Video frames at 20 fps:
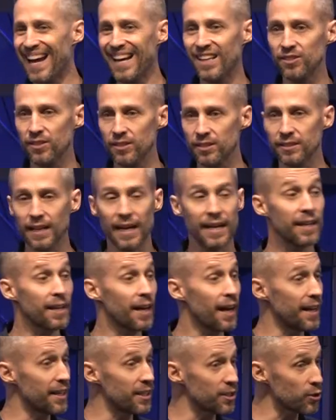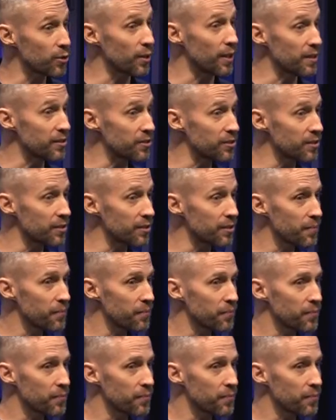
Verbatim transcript: as a psychiatrist.